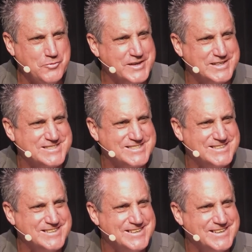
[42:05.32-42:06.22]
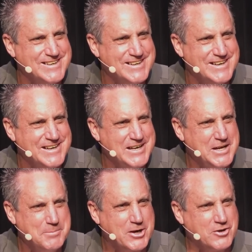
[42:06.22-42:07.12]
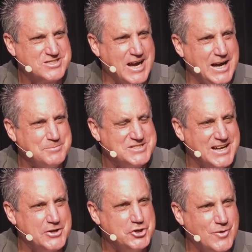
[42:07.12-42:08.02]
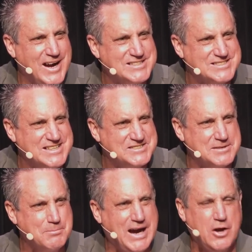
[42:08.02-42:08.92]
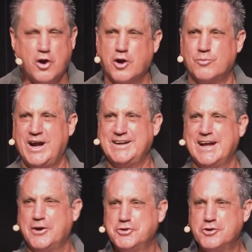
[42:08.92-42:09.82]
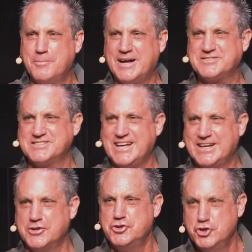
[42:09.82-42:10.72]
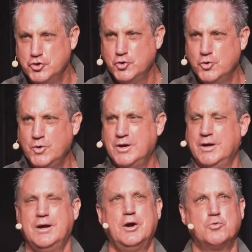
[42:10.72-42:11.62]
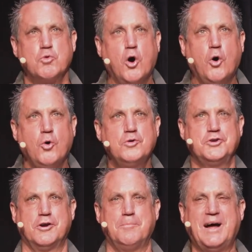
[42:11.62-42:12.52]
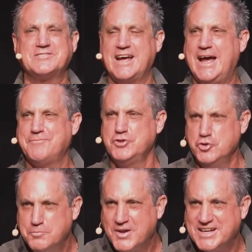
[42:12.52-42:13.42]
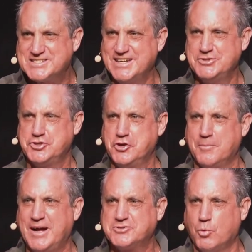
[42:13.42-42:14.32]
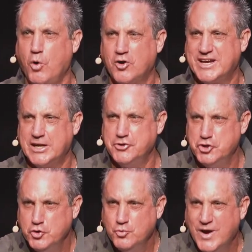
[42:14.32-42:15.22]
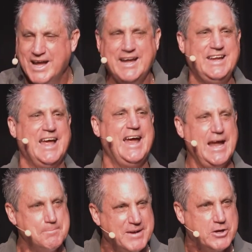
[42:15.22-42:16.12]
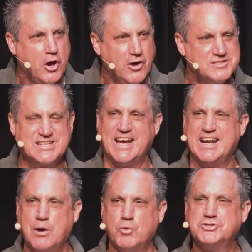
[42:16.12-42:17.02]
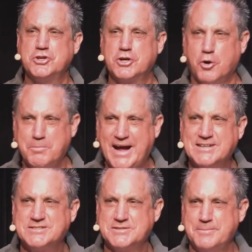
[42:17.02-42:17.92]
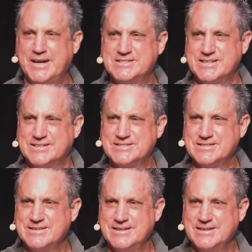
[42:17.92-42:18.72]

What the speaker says: this. Because I'm telling you, I sense in my heart right now, you're about to take a new role, you're about to have new blessings, you're about to walk in a new way, and because of that, I want you to go back to the basics.